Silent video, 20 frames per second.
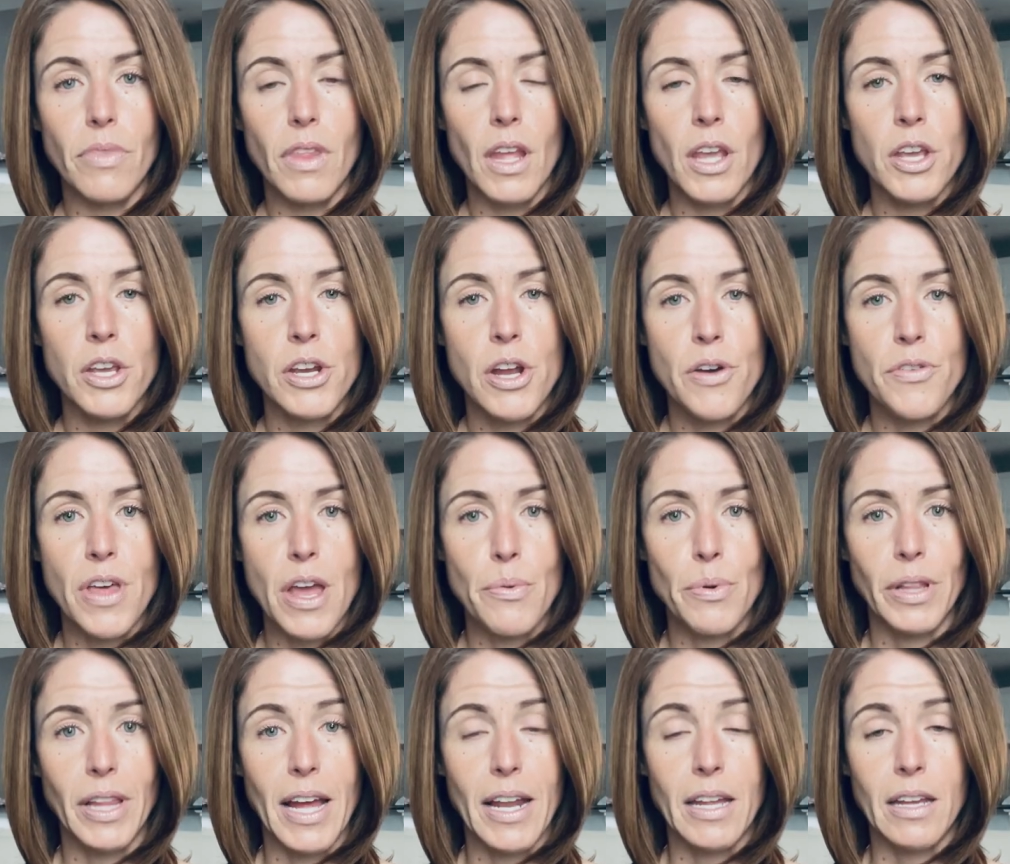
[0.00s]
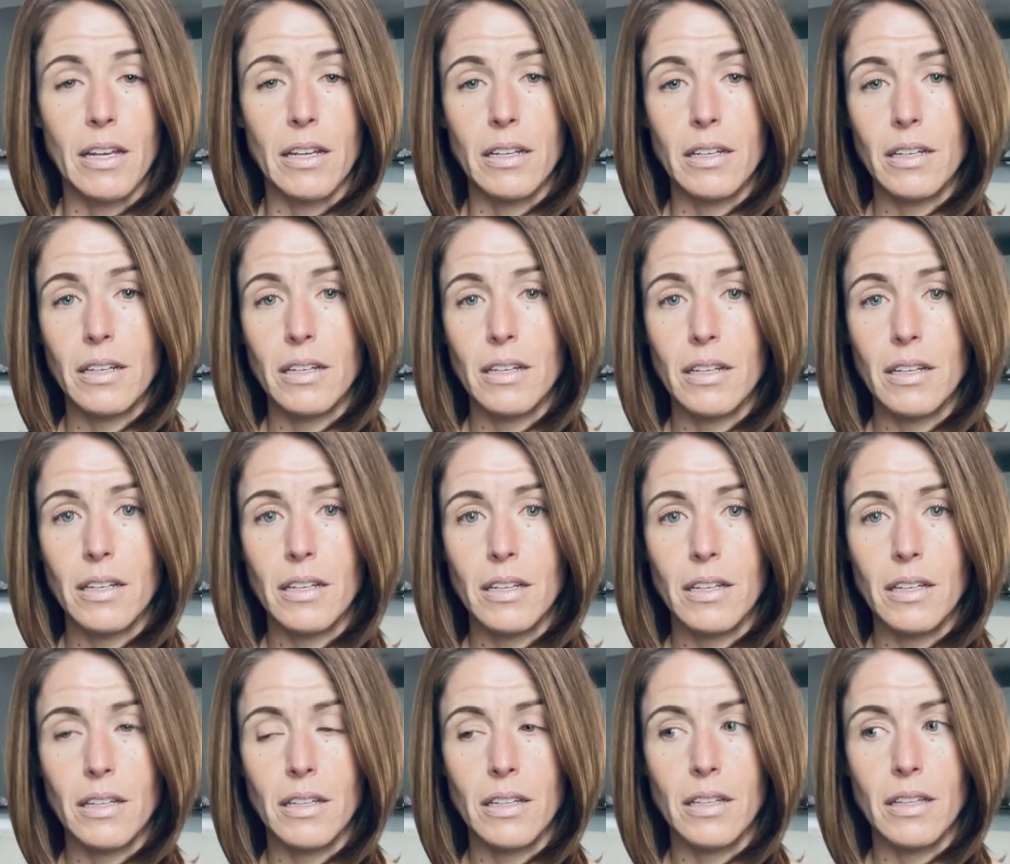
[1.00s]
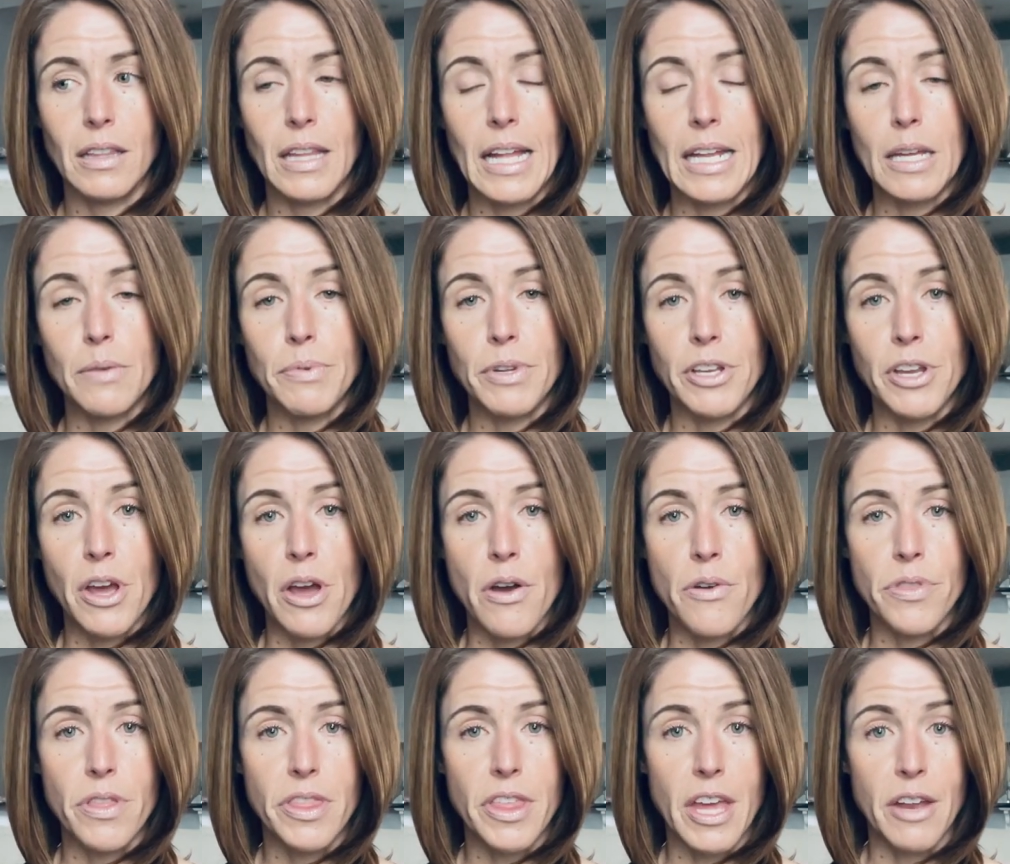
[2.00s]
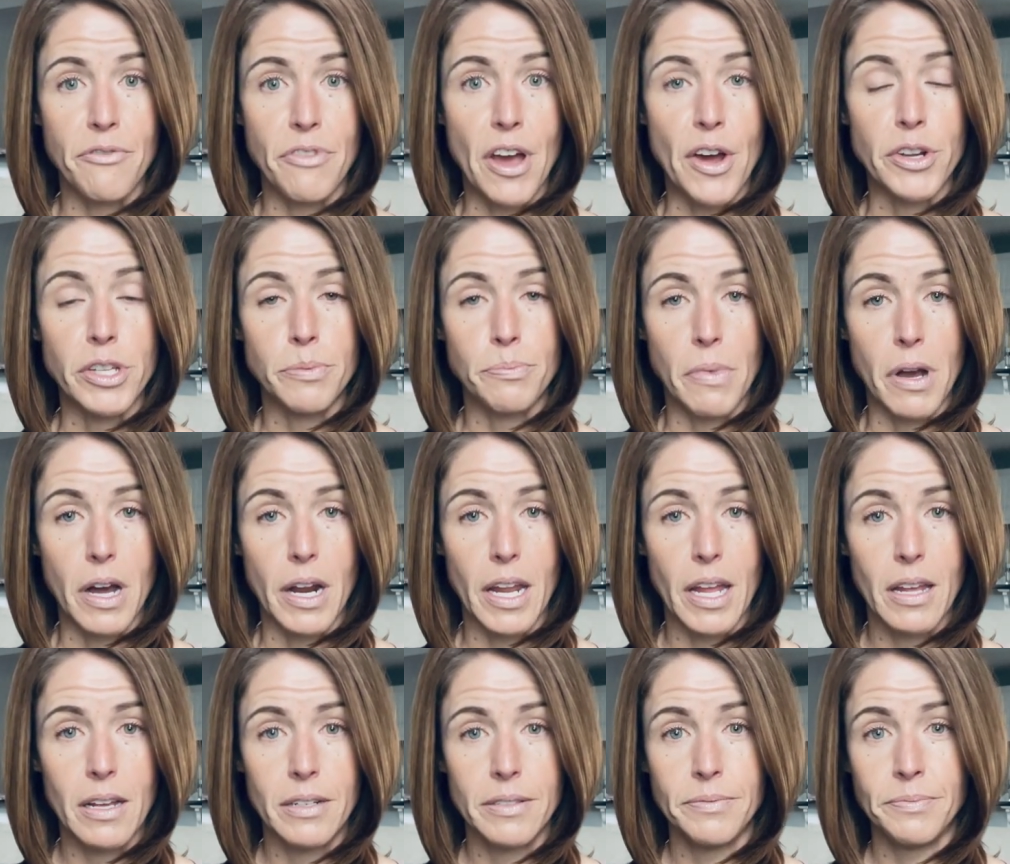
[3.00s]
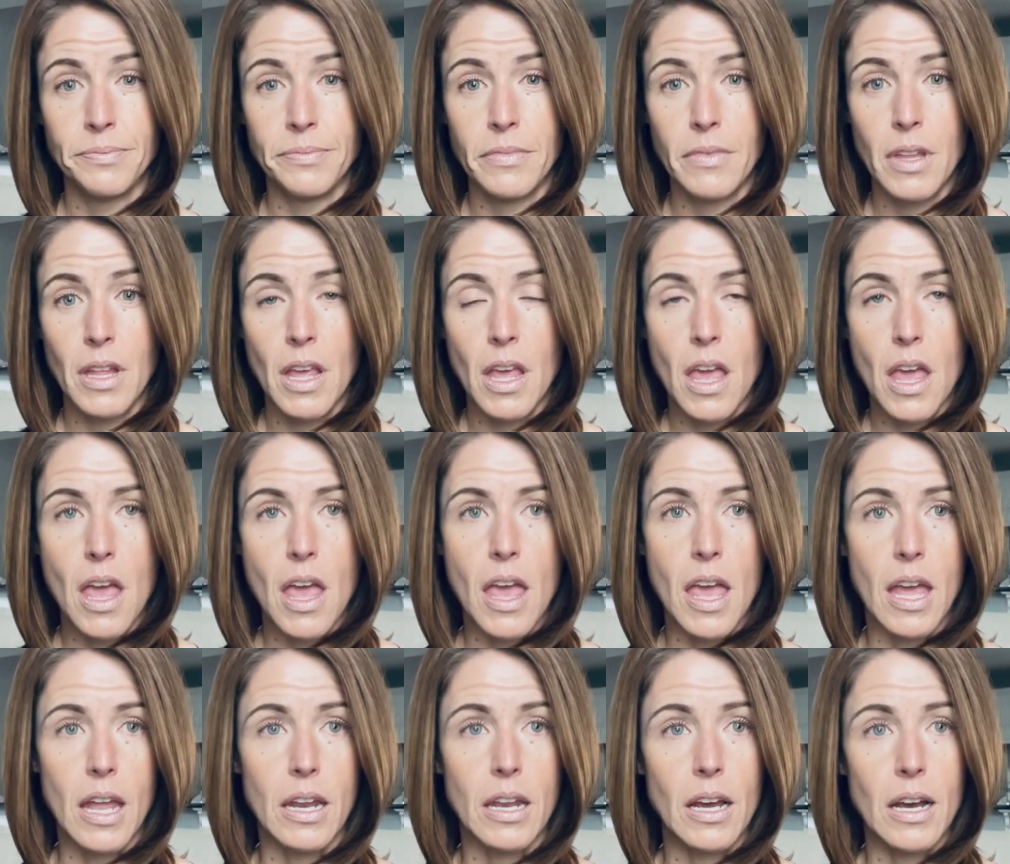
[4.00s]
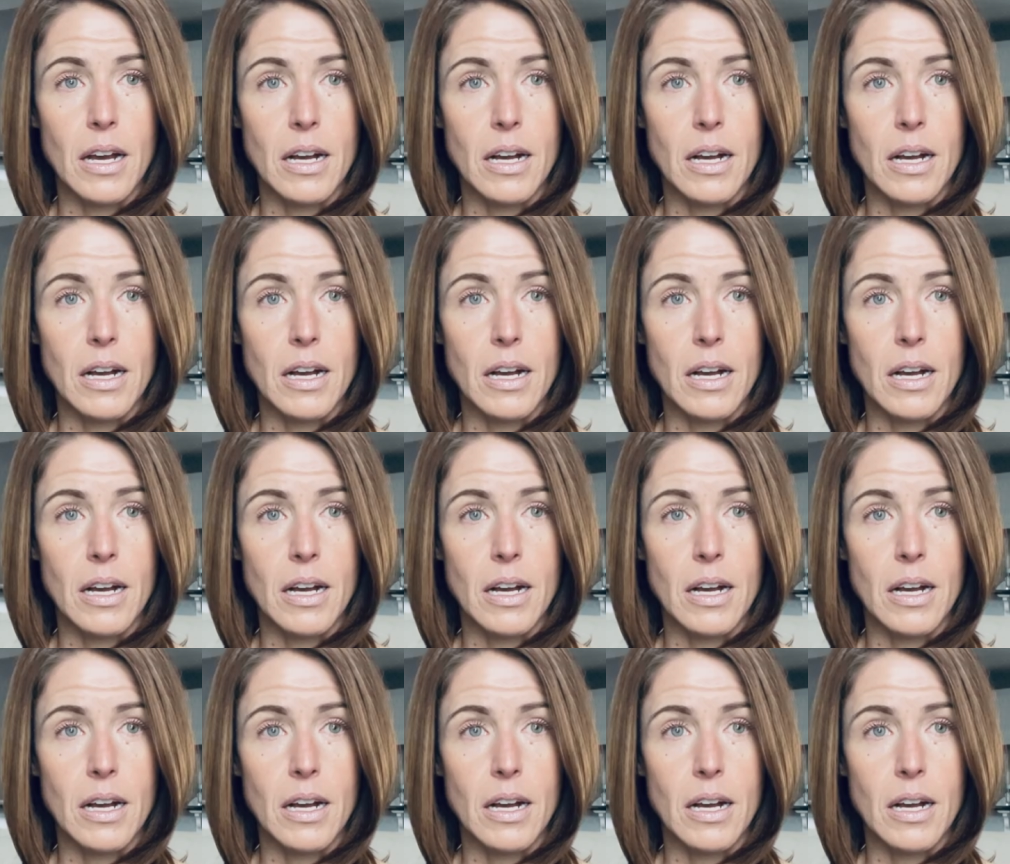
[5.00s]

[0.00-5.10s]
you know, they were letting it be known that they had found his body. And